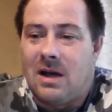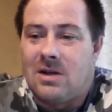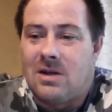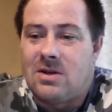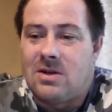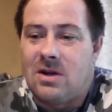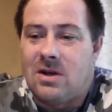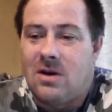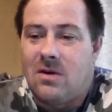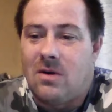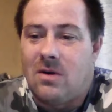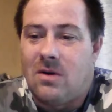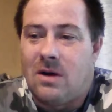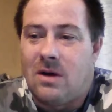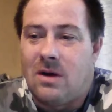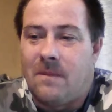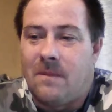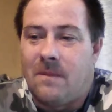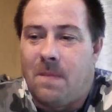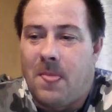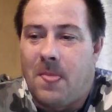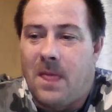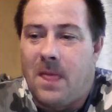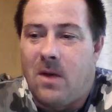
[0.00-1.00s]

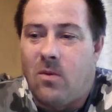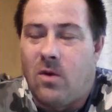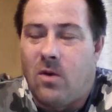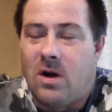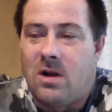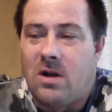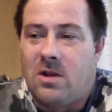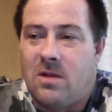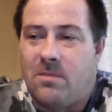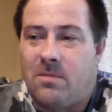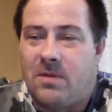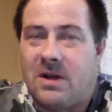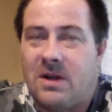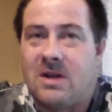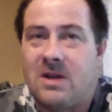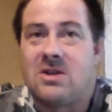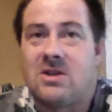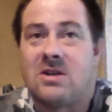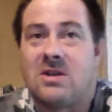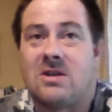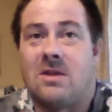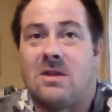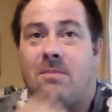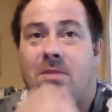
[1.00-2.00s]
So one of the
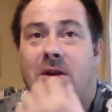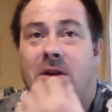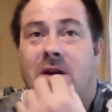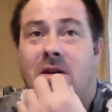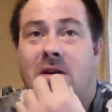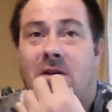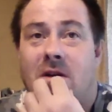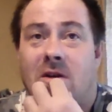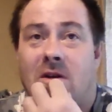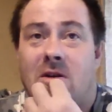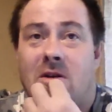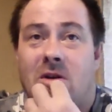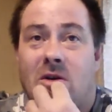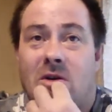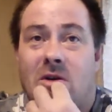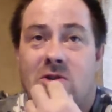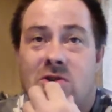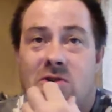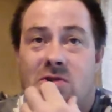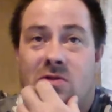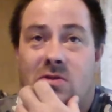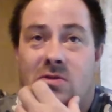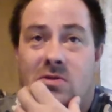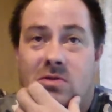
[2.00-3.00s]
places I'm planning on going
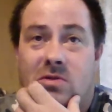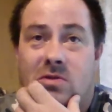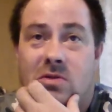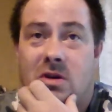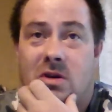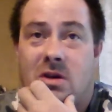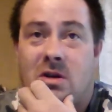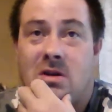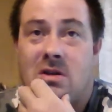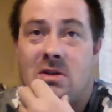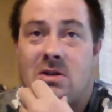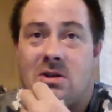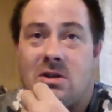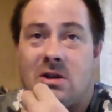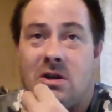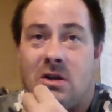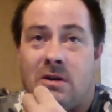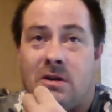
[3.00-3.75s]
to is